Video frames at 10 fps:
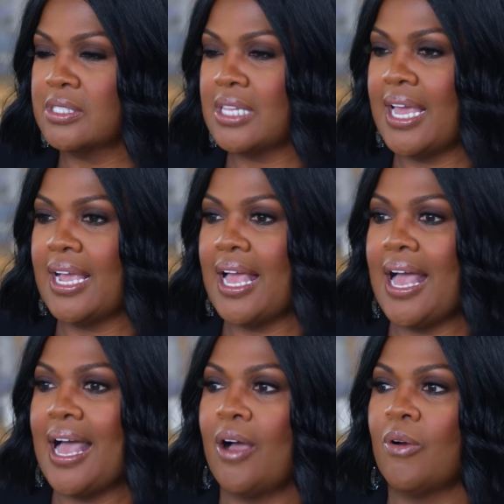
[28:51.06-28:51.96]
it's like,
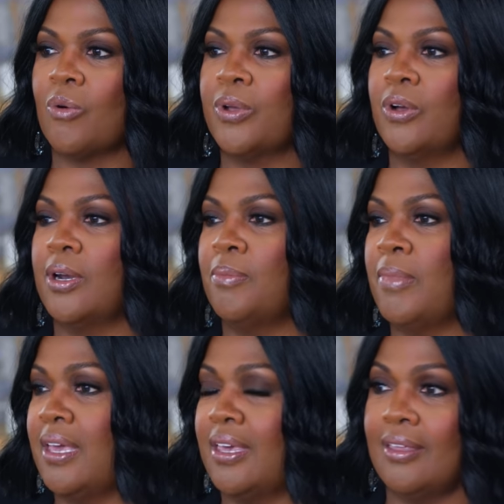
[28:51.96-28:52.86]
how are we going to
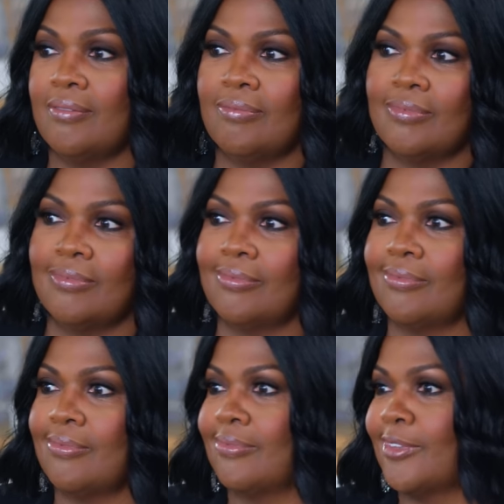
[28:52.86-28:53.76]
make it?
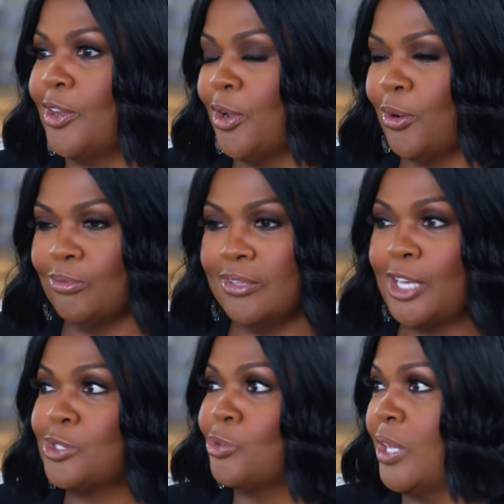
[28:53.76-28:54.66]
You know,
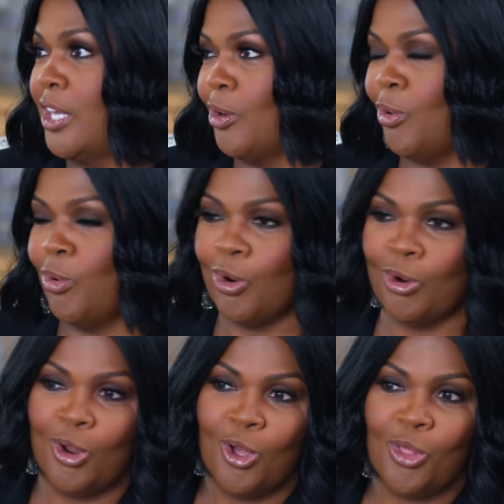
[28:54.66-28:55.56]
next week yeah.
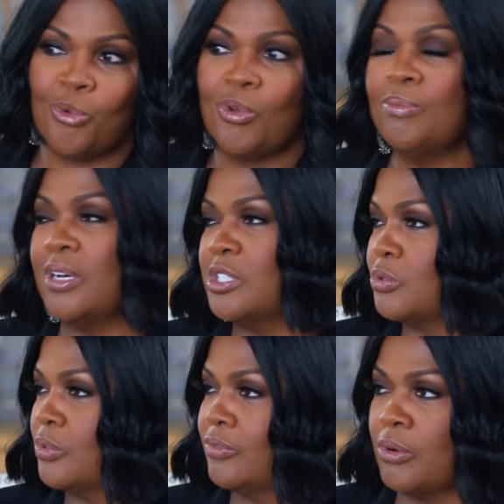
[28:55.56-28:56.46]
or three months
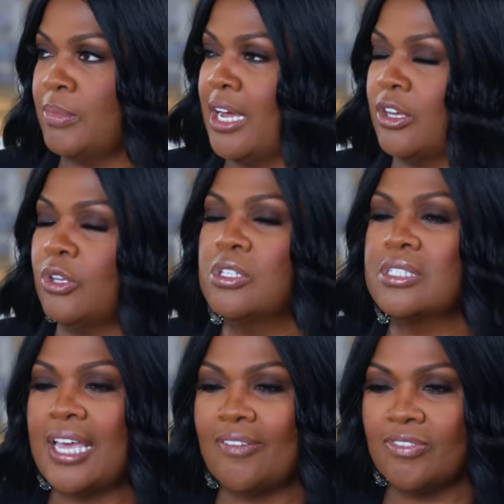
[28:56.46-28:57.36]
from, from now. You
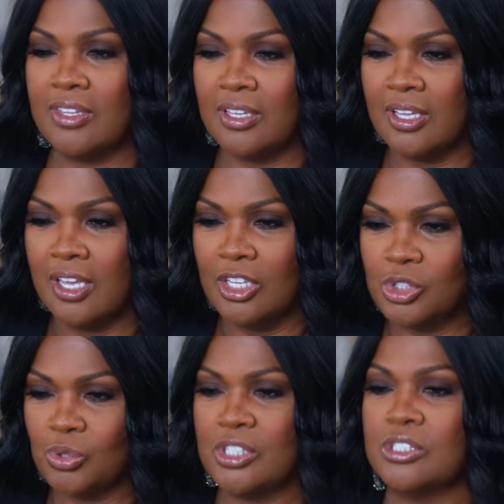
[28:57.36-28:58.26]
just have to
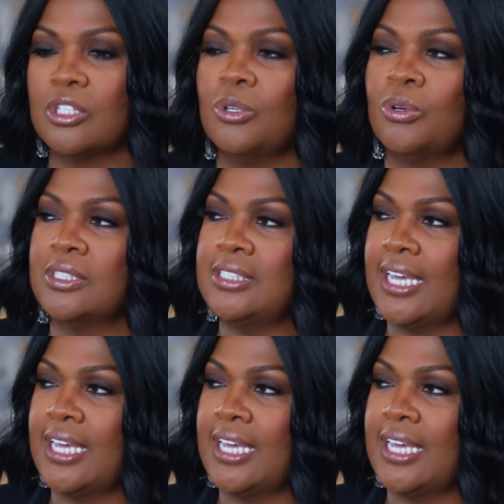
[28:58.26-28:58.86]
trust the Lord